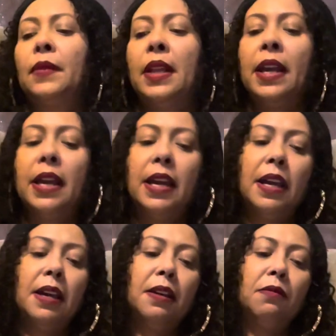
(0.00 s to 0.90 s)

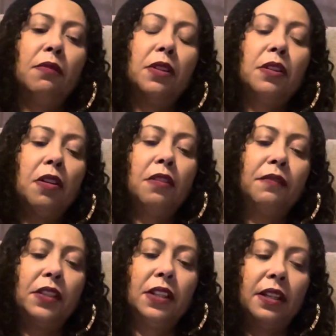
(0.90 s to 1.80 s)
And one card
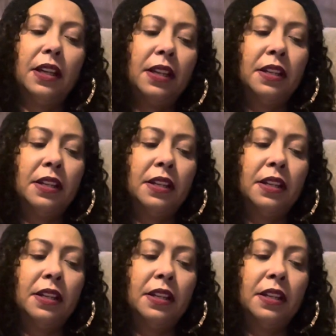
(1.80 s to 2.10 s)
for Sunday.